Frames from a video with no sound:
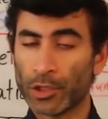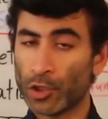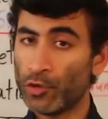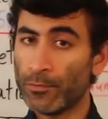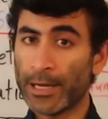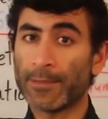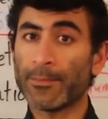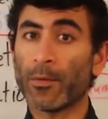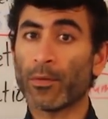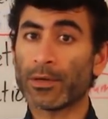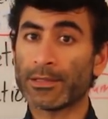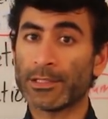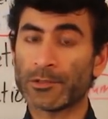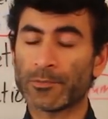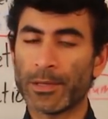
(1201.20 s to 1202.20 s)
You might be
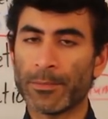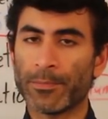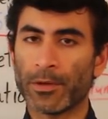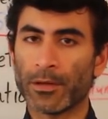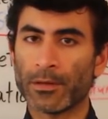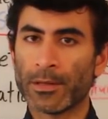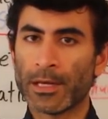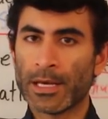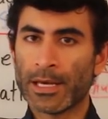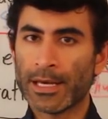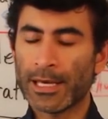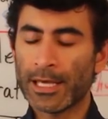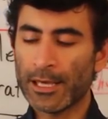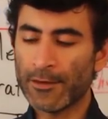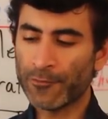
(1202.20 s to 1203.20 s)
one of these people.
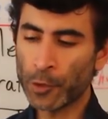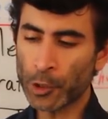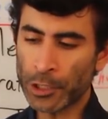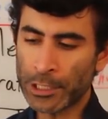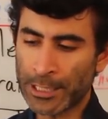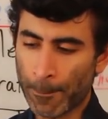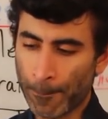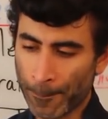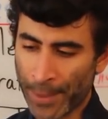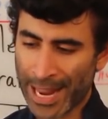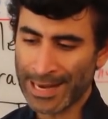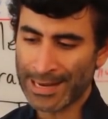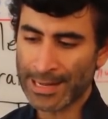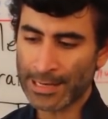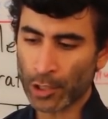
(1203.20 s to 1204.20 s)
If you're
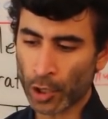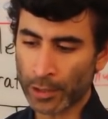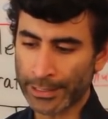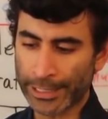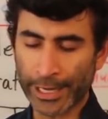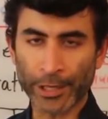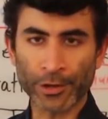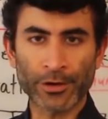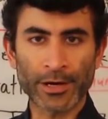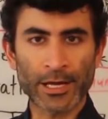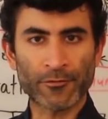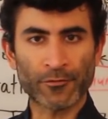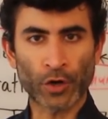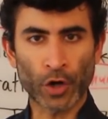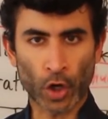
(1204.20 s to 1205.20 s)
dependent on the
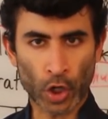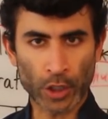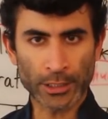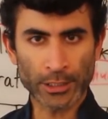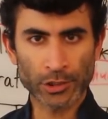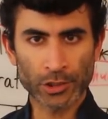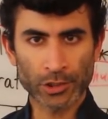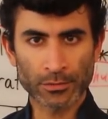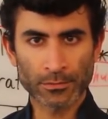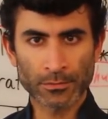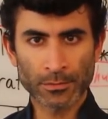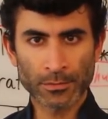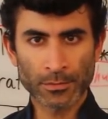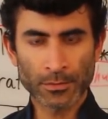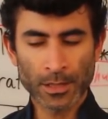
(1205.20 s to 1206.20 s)
internet for knowledge
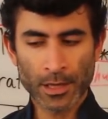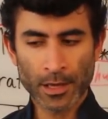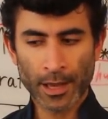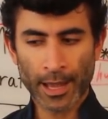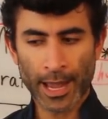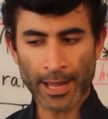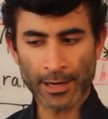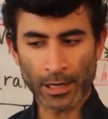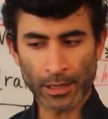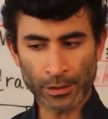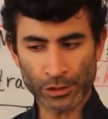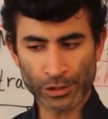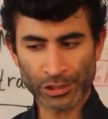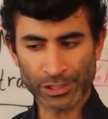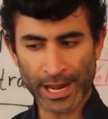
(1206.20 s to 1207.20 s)
and
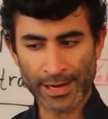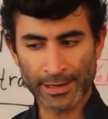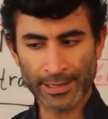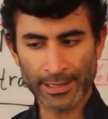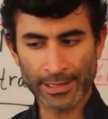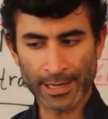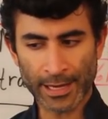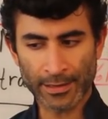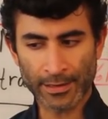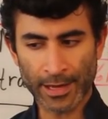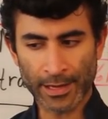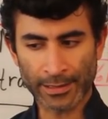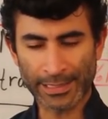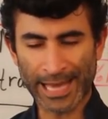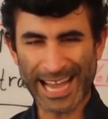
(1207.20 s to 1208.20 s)
understanding and,
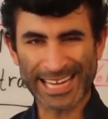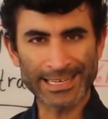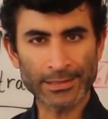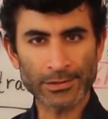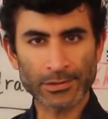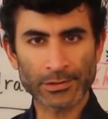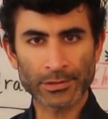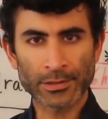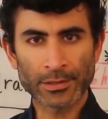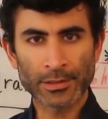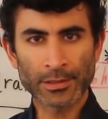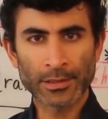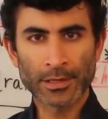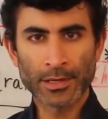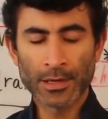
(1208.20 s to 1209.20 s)
and guidance,
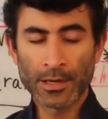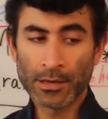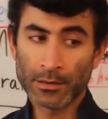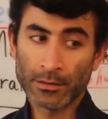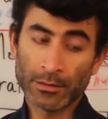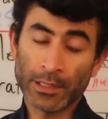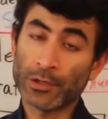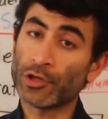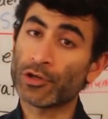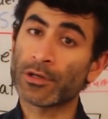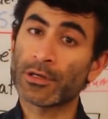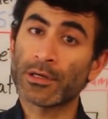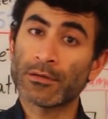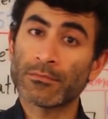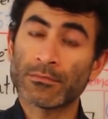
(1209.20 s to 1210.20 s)
then you're
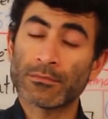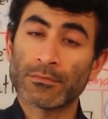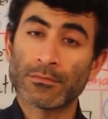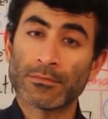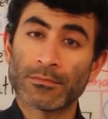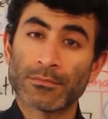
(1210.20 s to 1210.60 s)
gonna